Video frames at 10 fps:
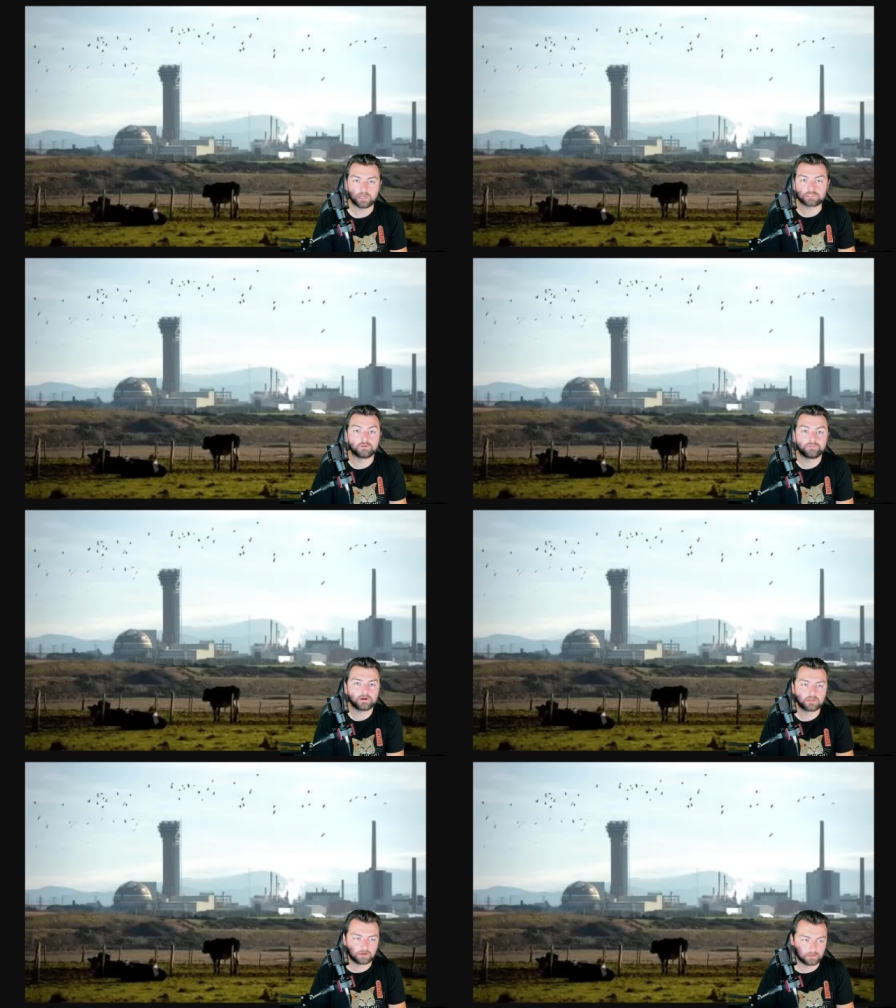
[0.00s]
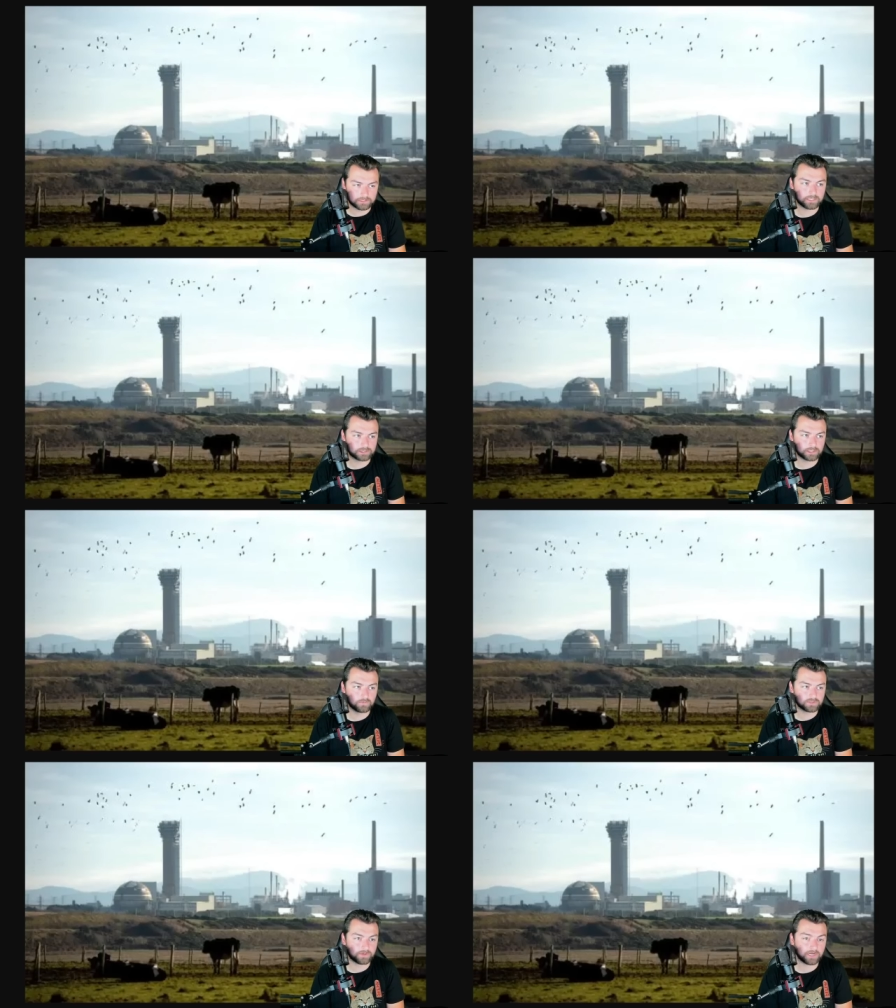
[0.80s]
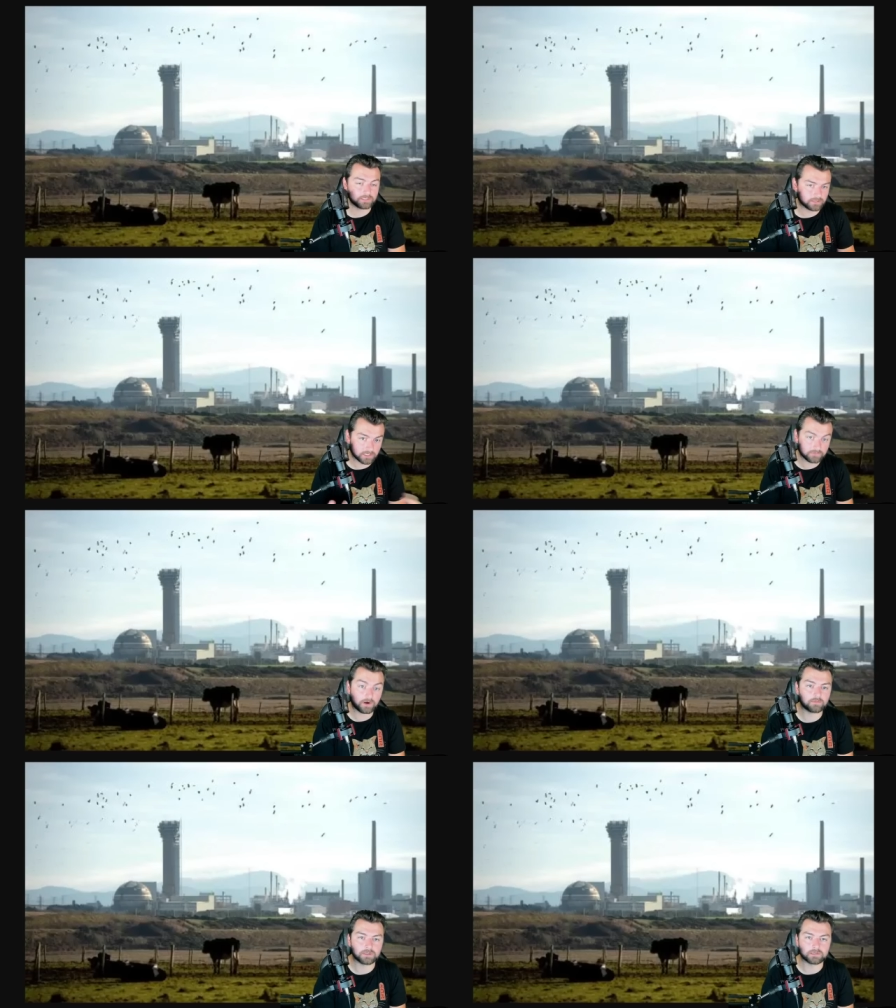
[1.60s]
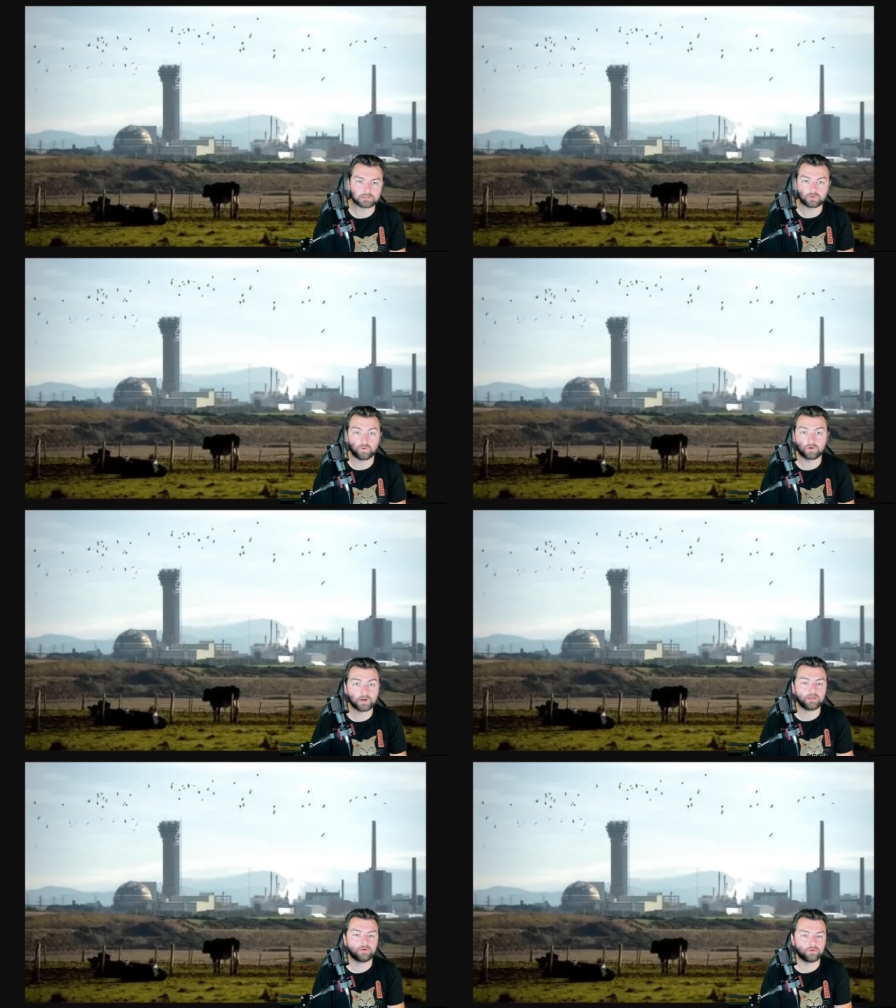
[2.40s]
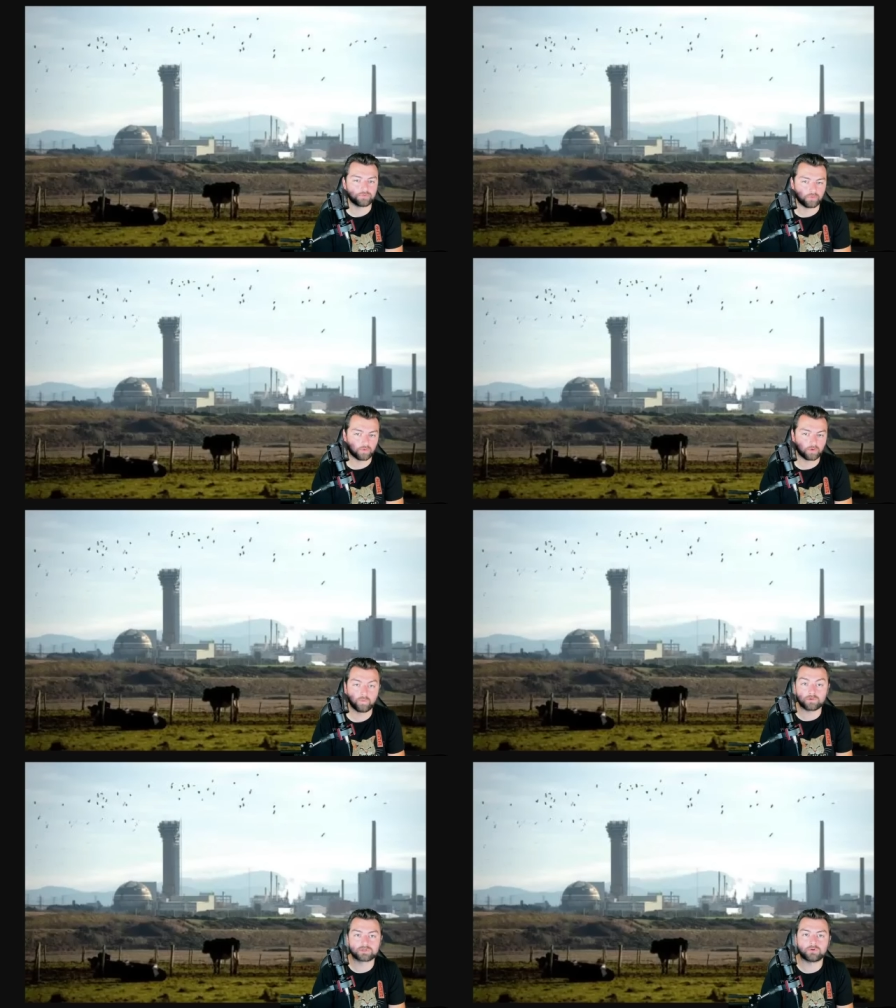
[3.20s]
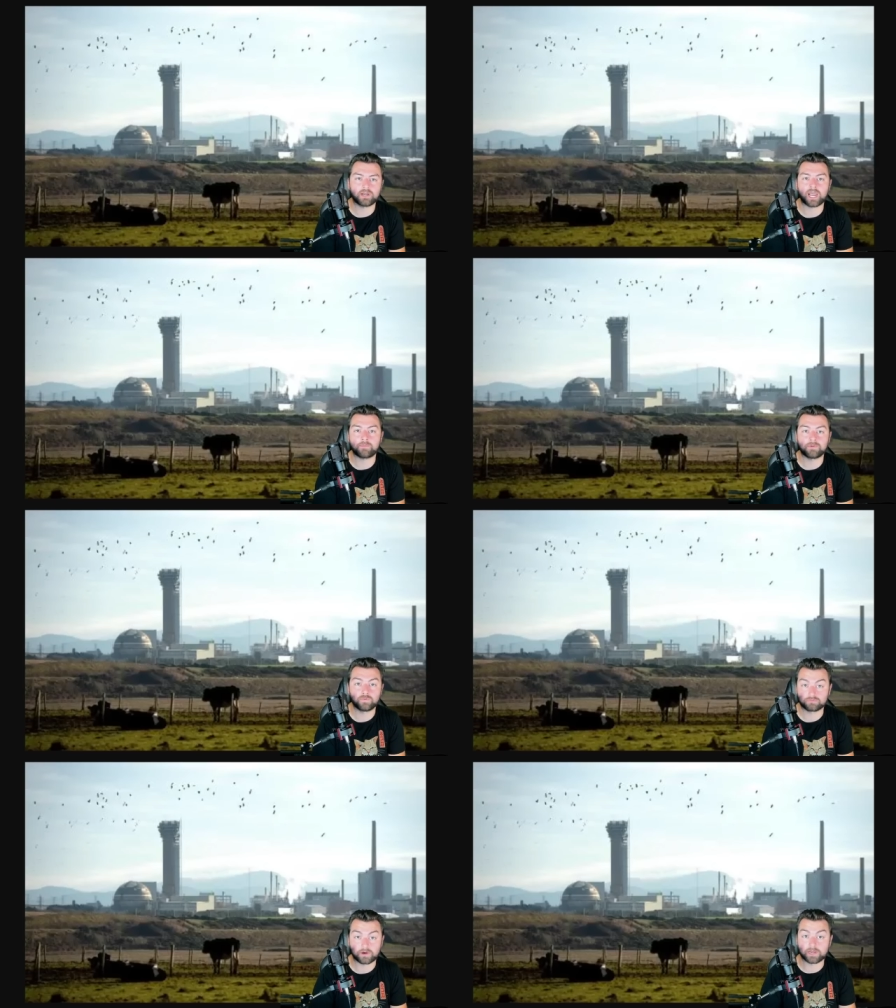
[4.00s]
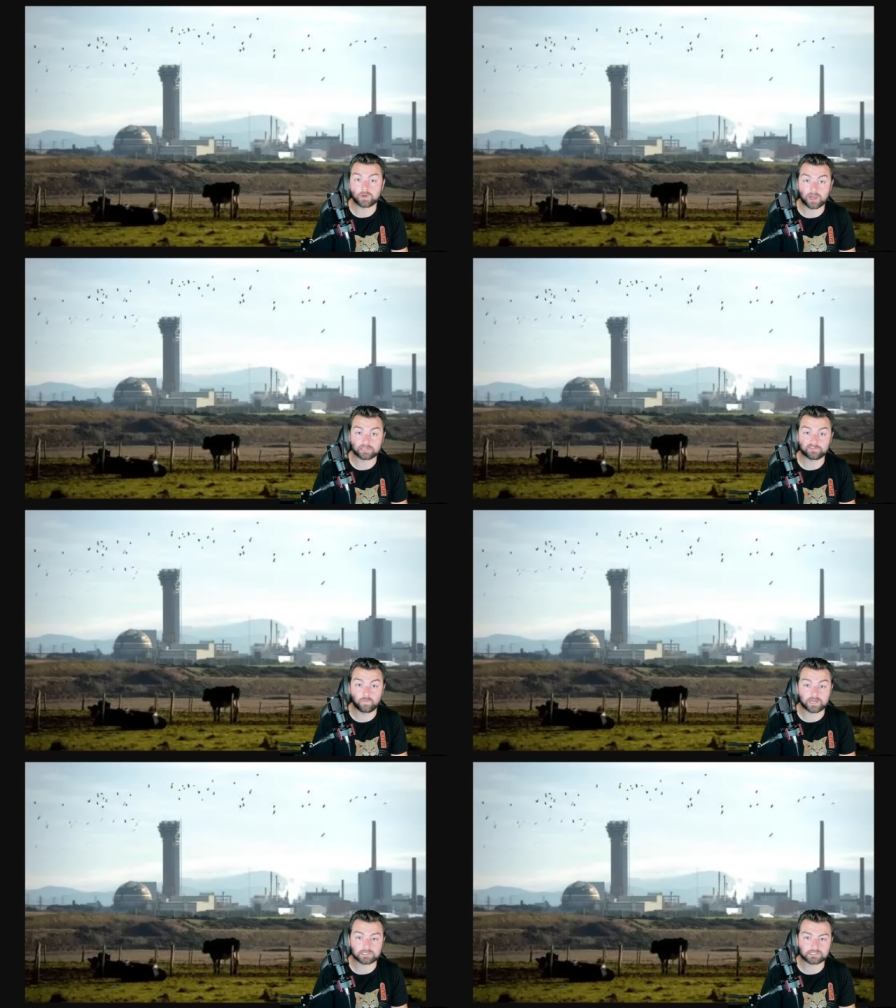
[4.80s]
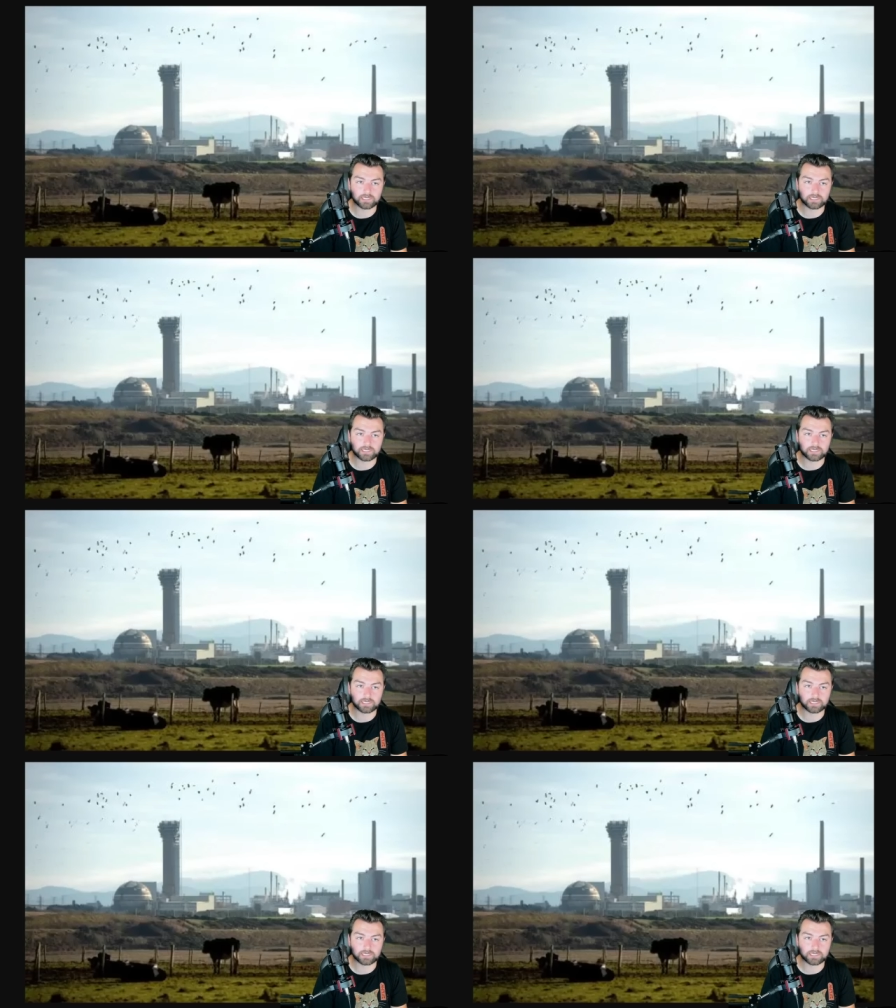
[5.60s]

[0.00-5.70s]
And so very little attention was paid to the environment or health or what was going to happen with radioactive waste,